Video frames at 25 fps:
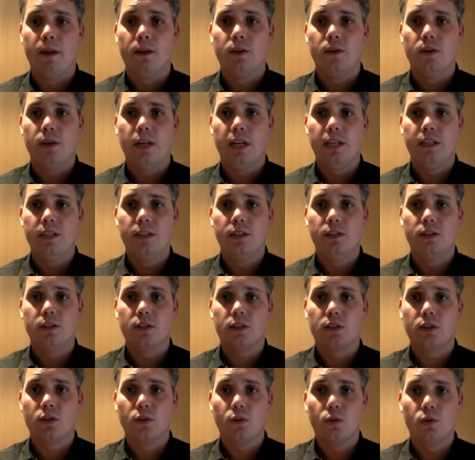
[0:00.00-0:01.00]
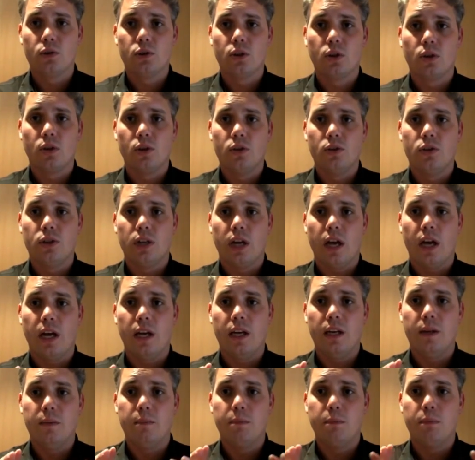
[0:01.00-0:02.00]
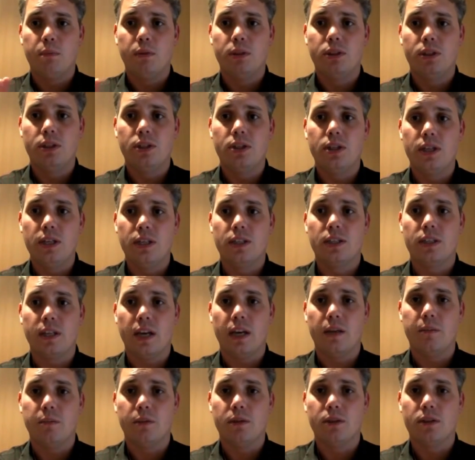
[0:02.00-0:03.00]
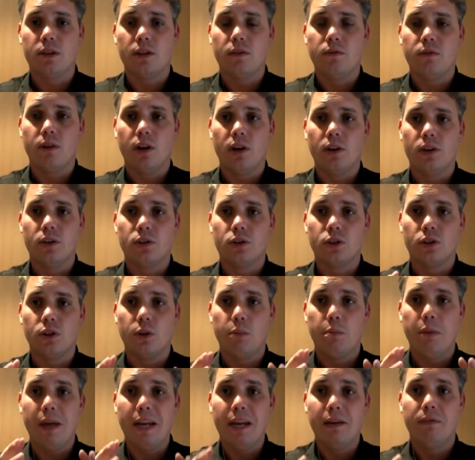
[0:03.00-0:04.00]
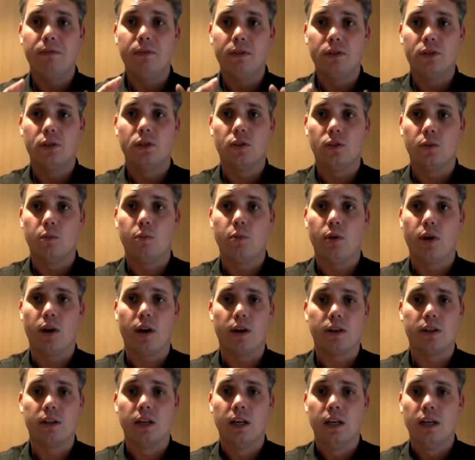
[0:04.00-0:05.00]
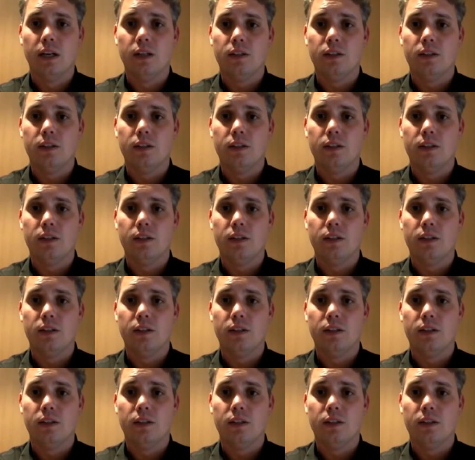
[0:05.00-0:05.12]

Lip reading: Your letters could also contain positioning statements that focus on the benefits of the product.